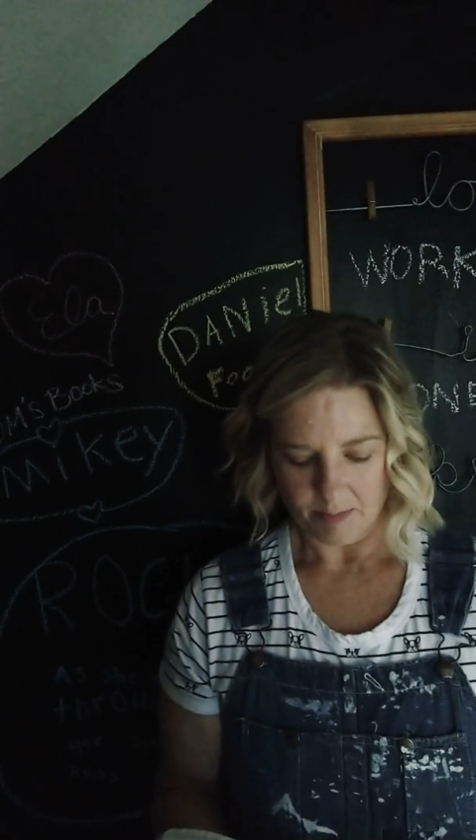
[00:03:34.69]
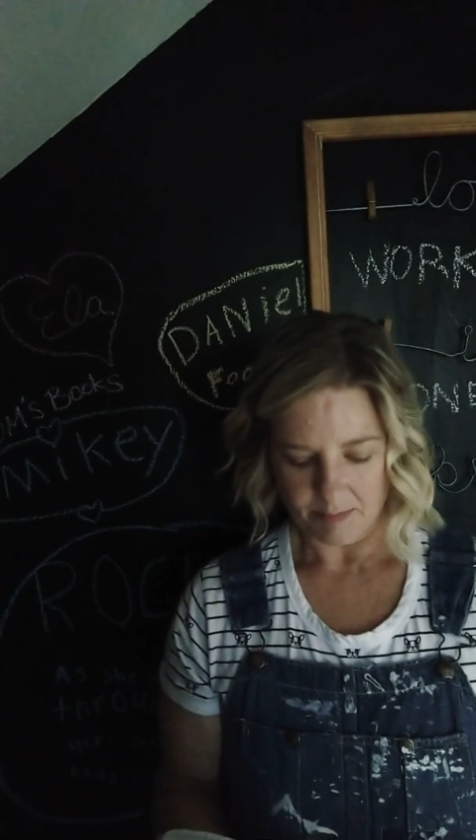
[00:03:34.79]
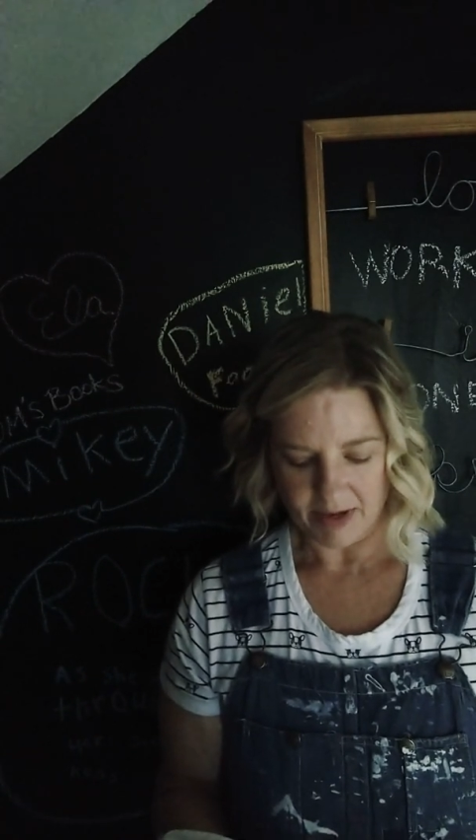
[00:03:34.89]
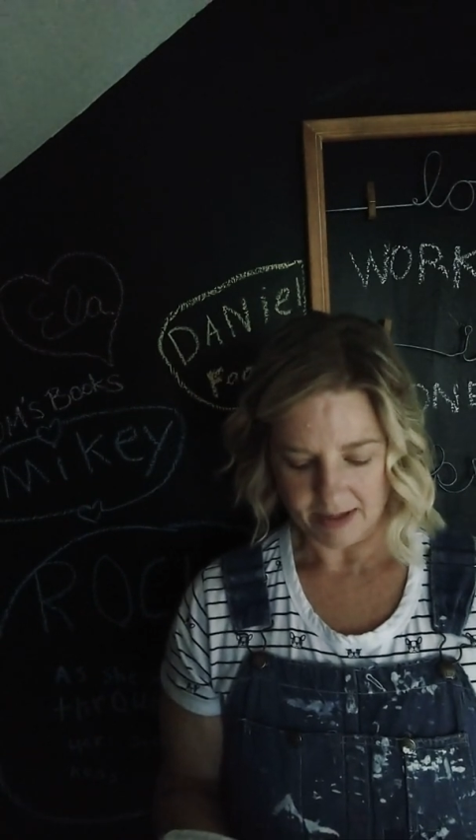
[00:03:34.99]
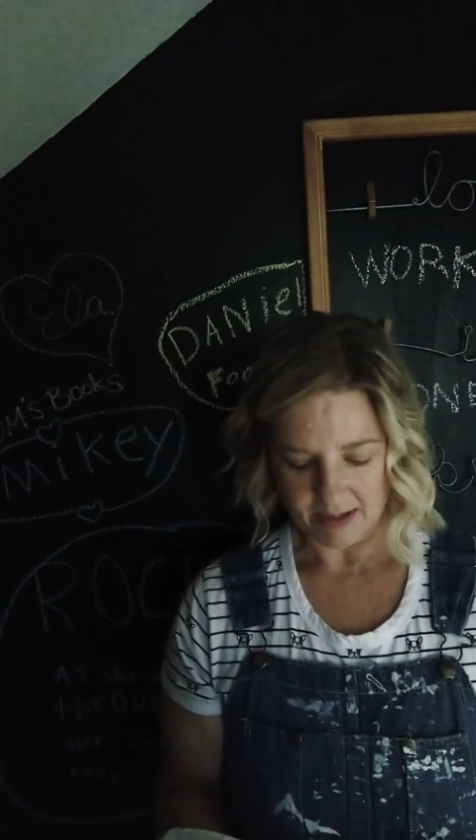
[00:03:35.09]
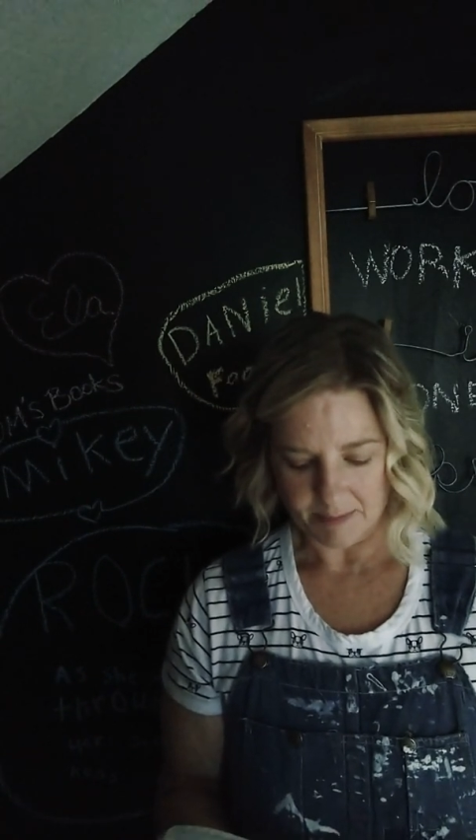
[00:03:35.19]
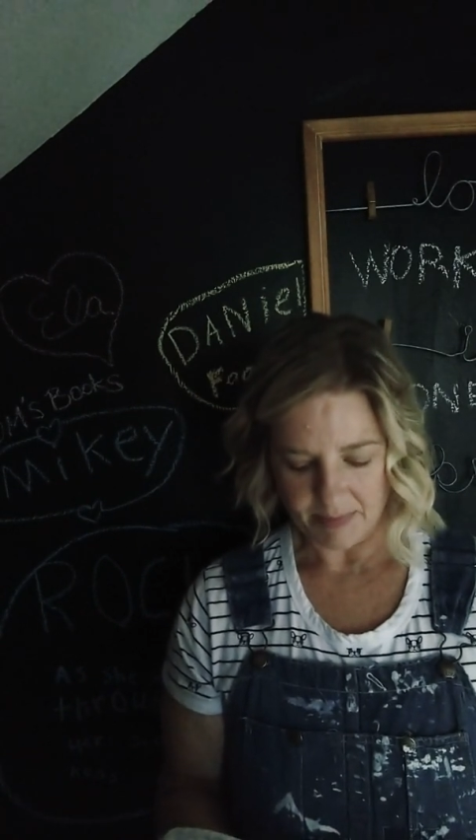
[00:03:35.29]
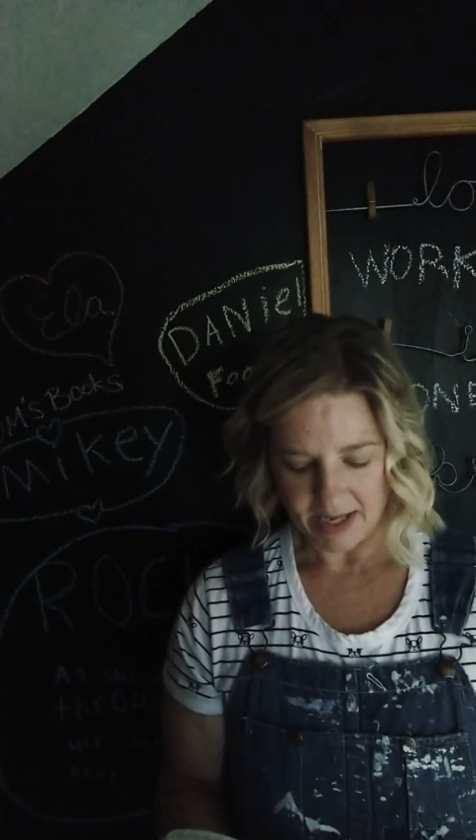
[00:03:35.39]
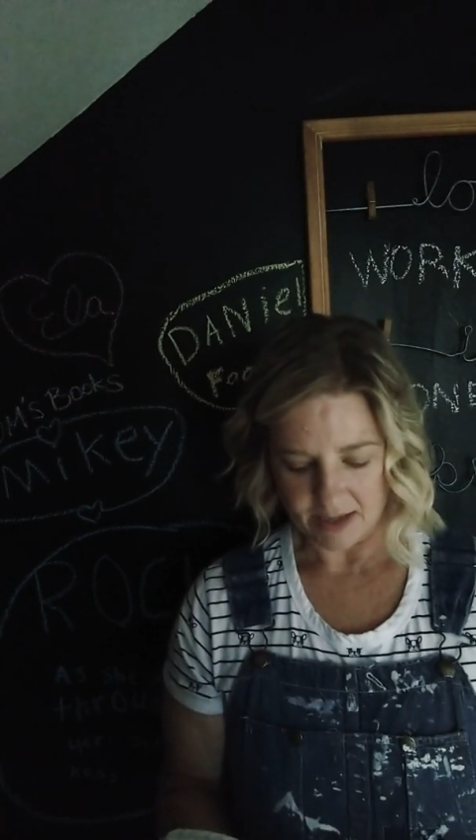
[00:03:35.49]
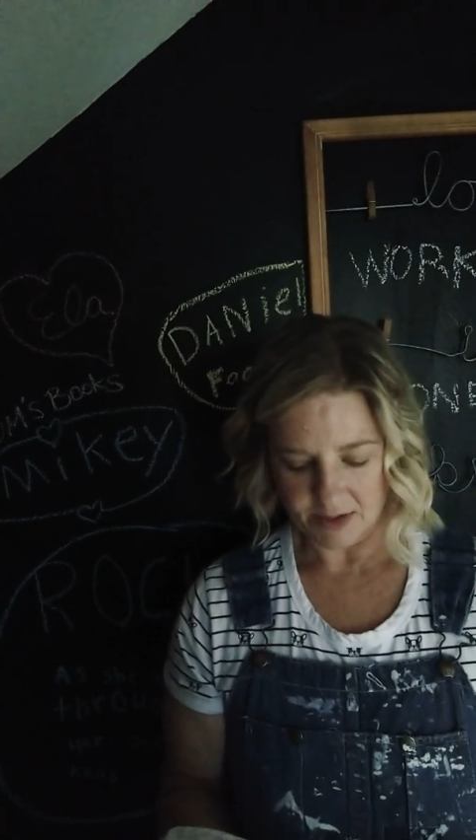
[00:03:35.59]
but a
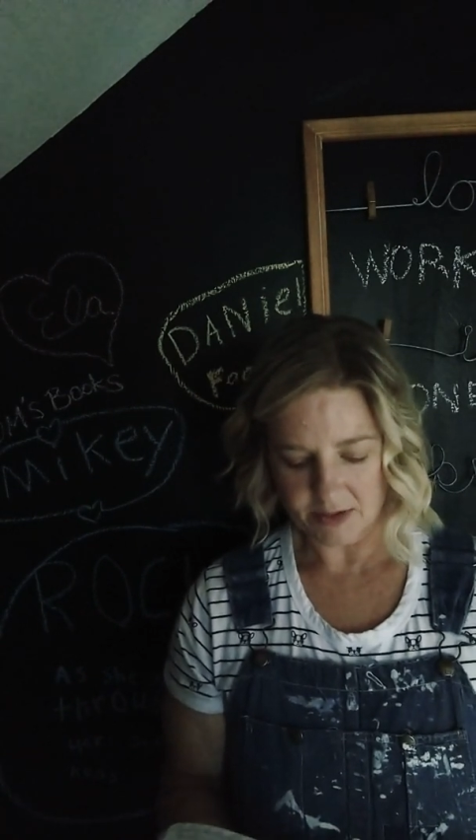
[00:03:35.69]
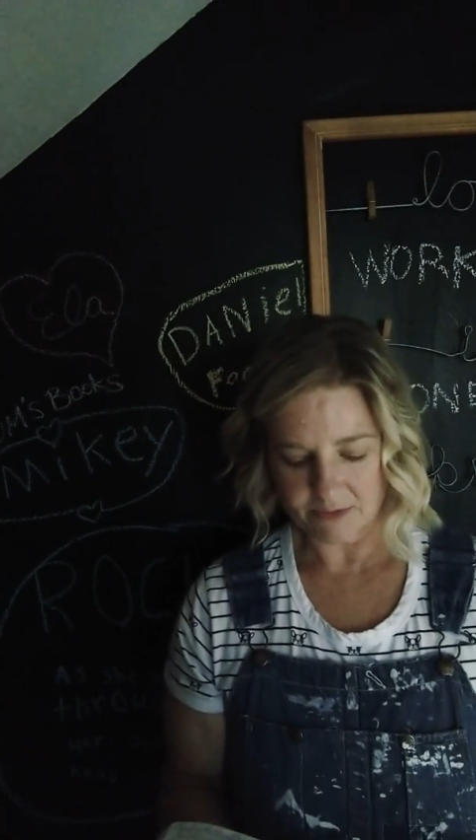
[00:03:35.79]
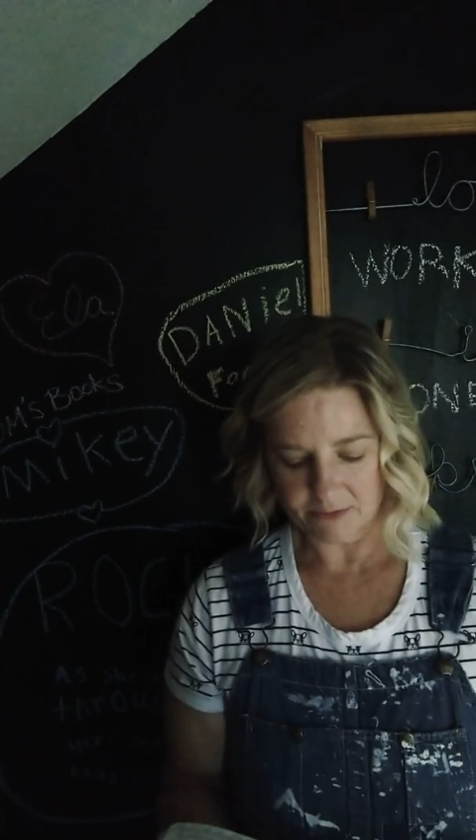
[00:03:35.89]
companion of